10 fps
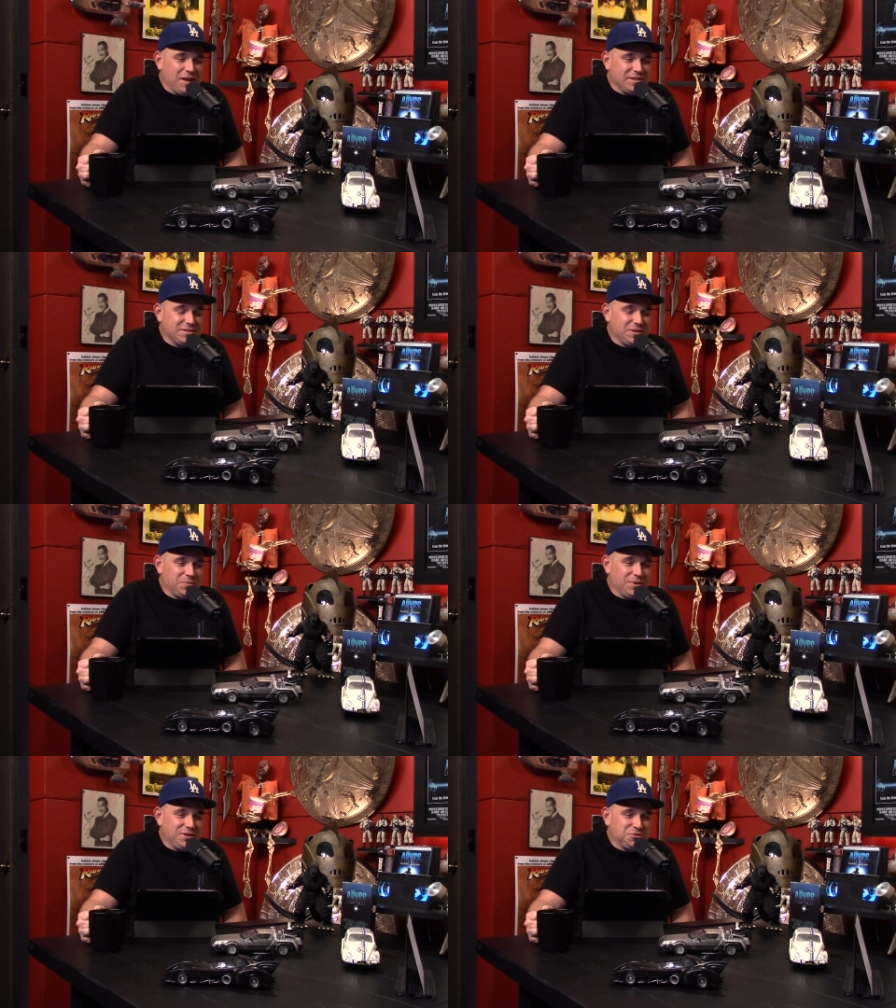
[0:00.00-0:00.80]
I said,
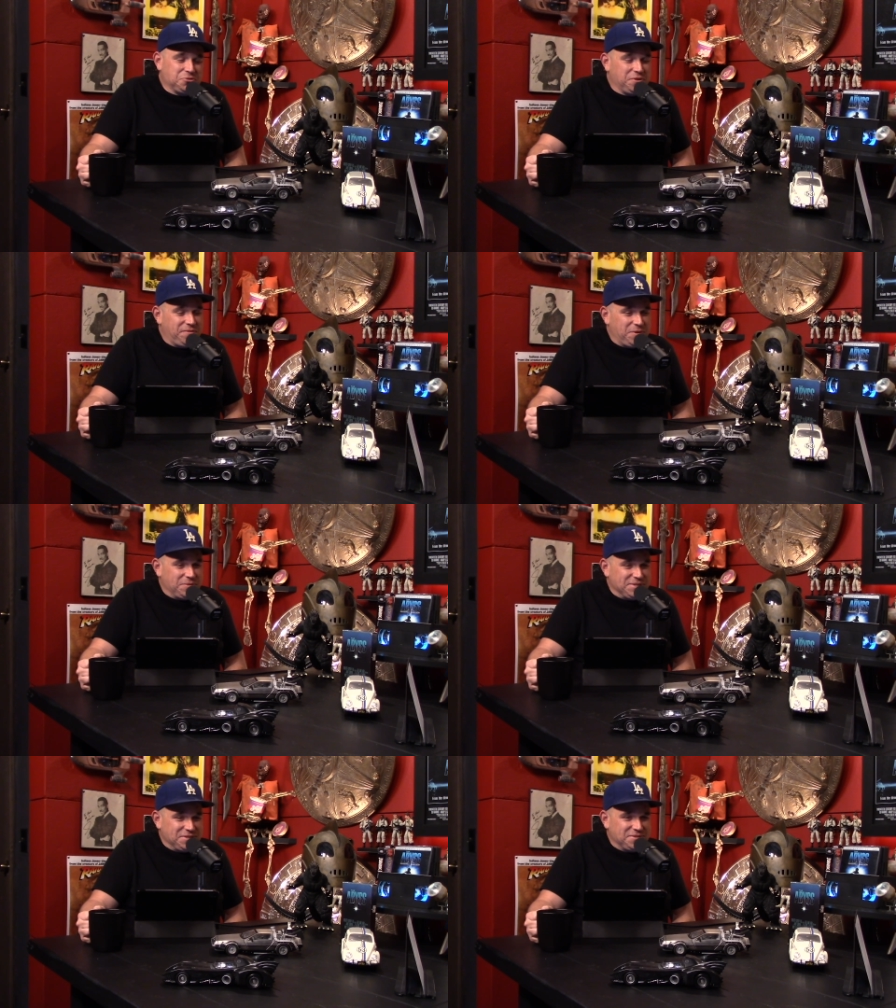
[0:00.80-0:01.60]
"Well, trivia
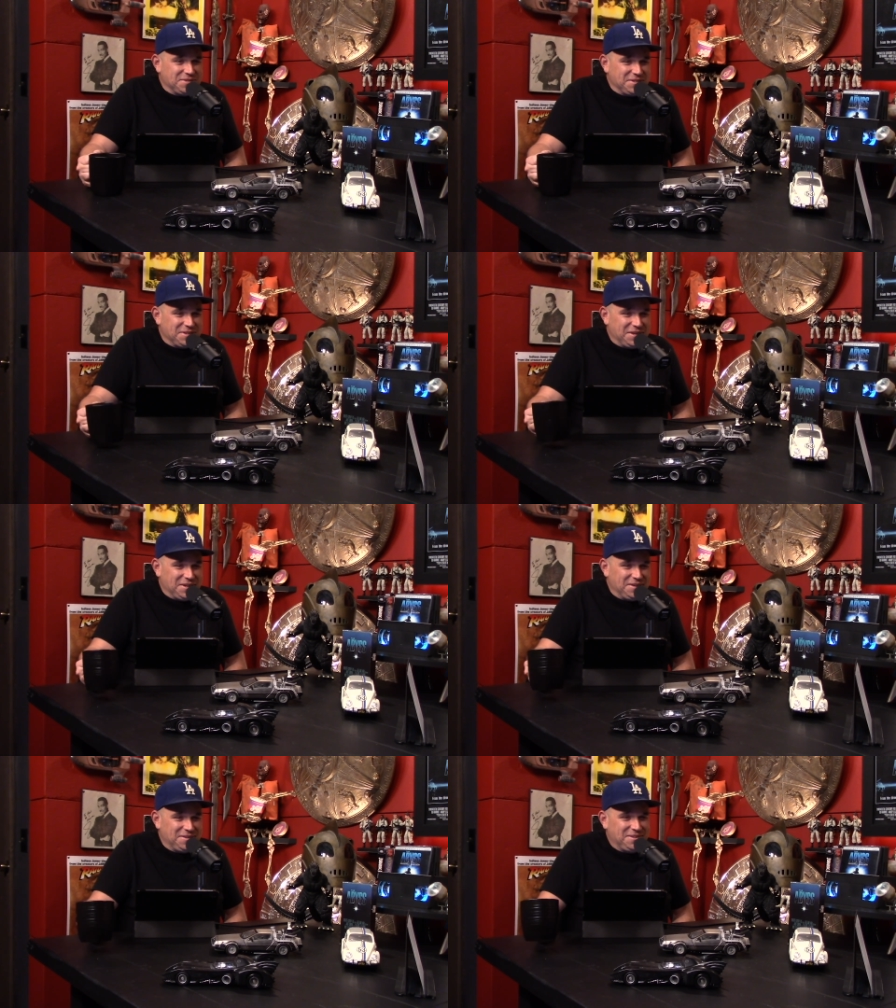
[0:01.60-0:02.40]
was interesting
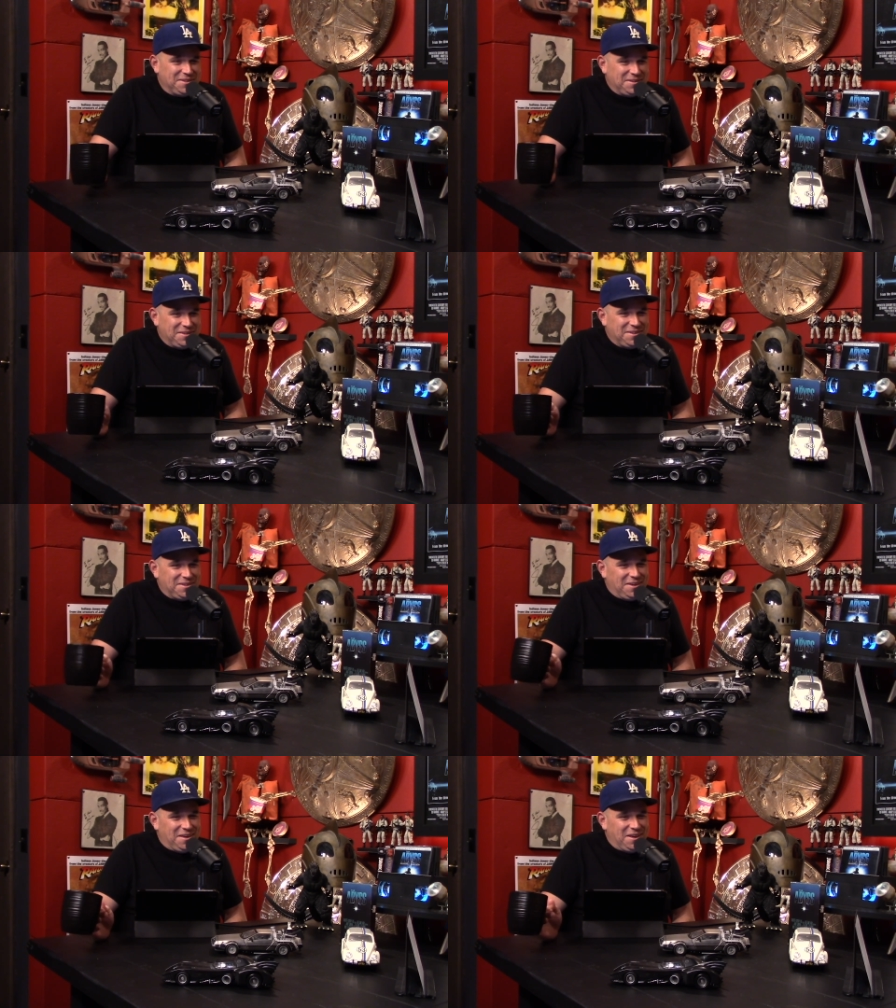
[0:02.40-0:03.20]
today,"
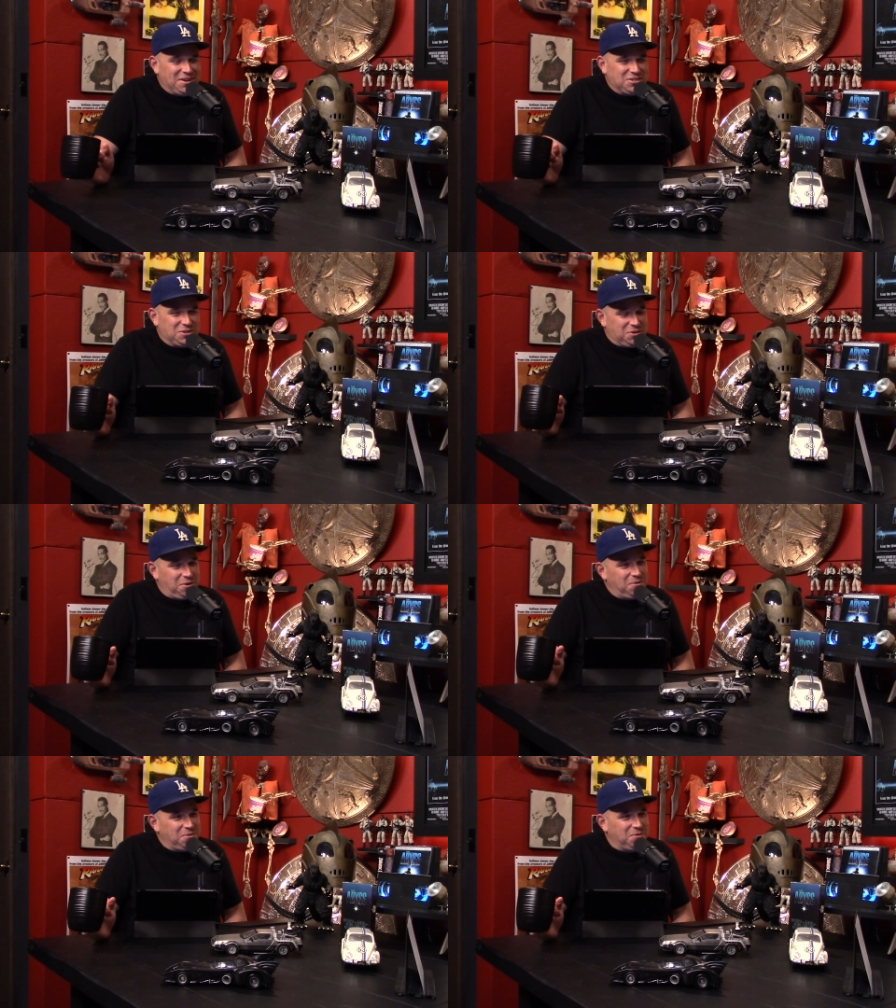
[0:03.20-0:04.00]
and she goes,
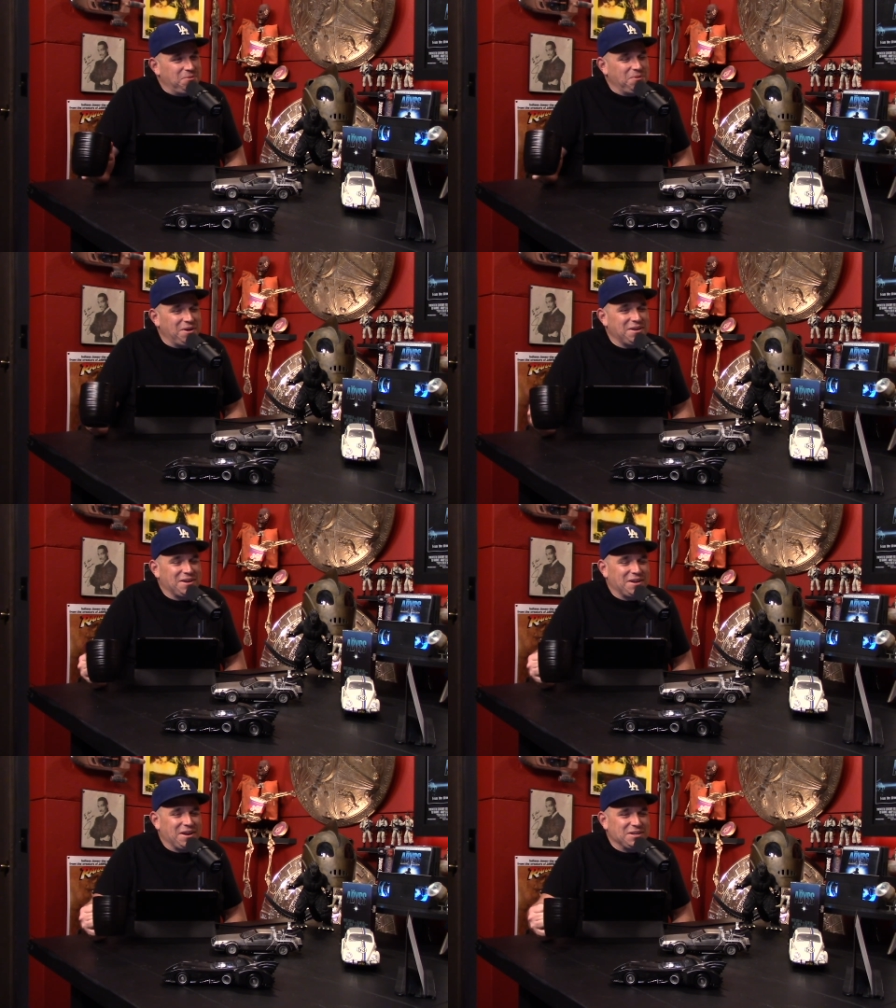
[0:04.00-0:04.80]
"Oh, who won?"
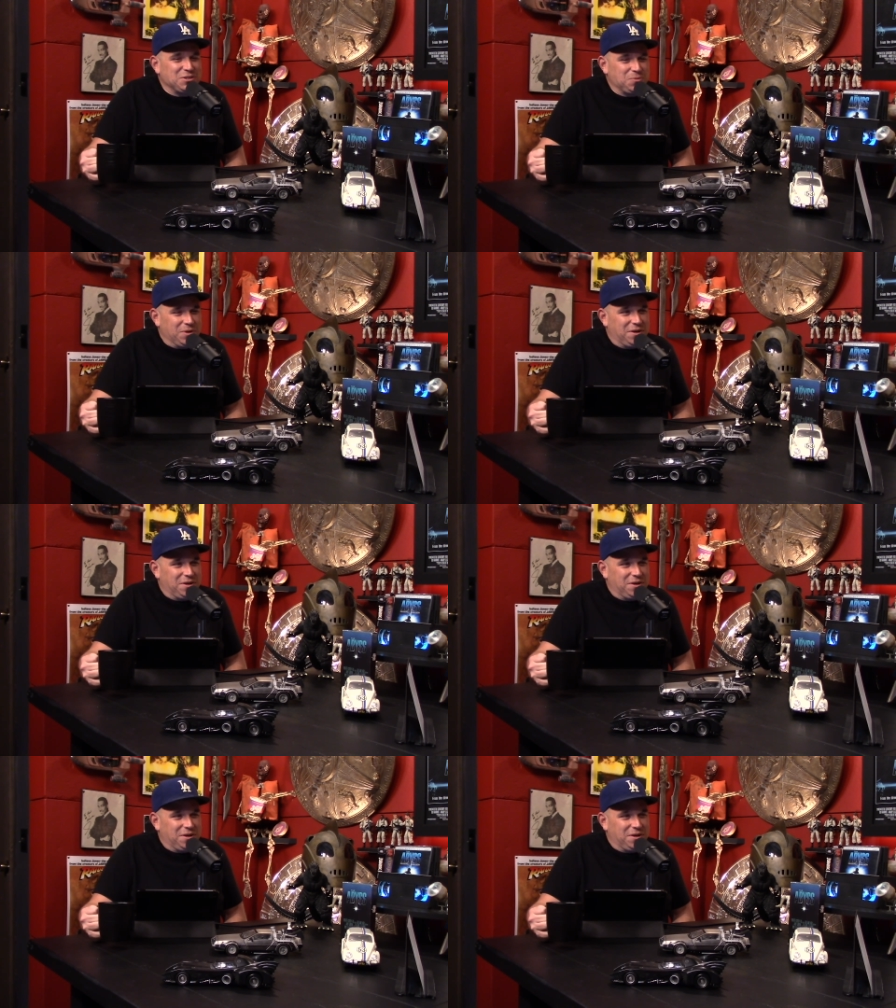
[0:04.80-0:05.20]
And I said,